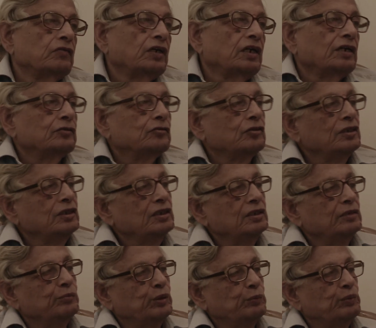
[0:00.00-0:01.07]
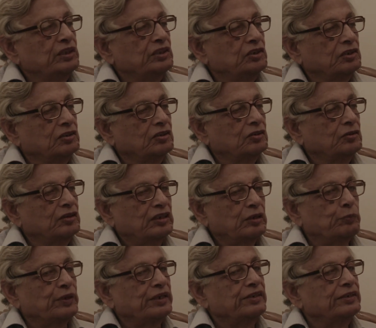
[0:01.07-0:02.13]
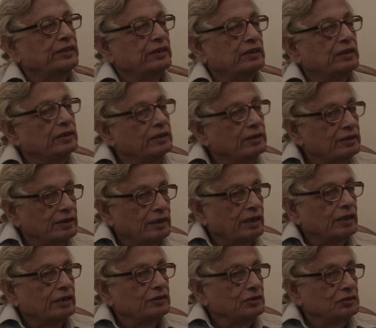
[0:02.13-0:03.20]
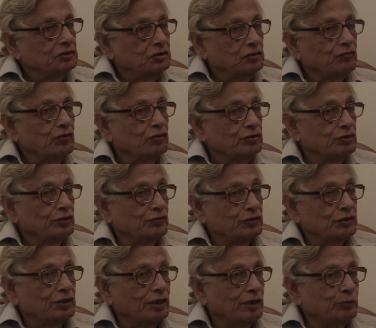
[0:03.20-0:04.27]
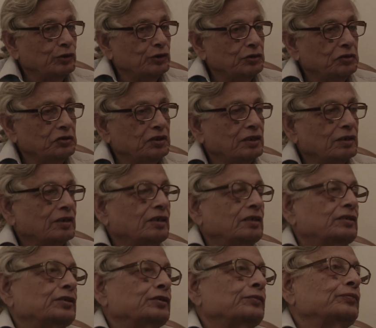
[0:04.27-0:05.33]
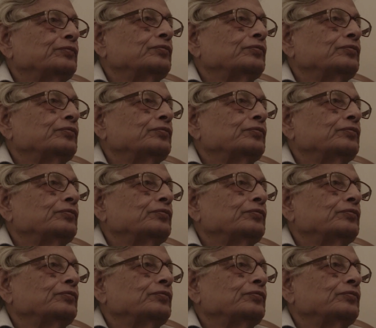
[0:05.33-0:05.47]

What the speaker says: well, actually, Bipan Chandra reprinted Tara Chand's Influence of Islam on Indian Culture.